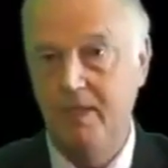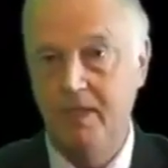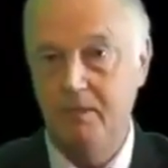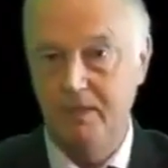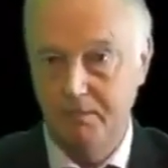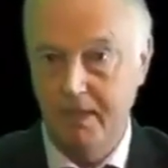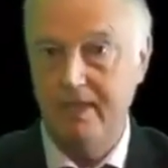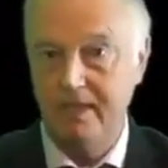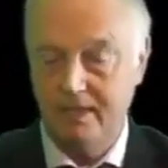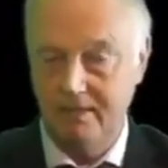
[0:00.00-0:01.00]
in which money
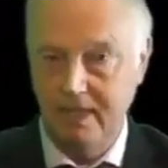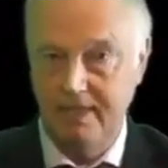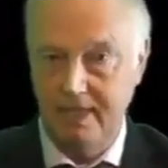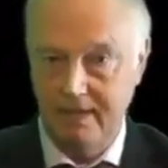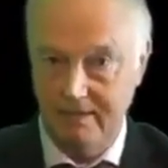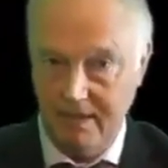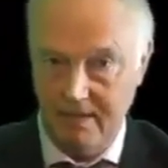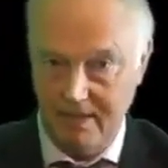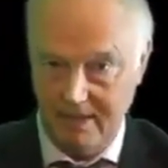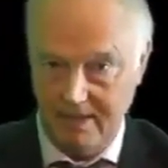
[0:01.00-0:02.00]
is created out of
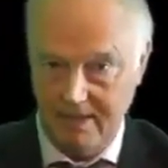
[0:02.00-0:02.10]
nothing.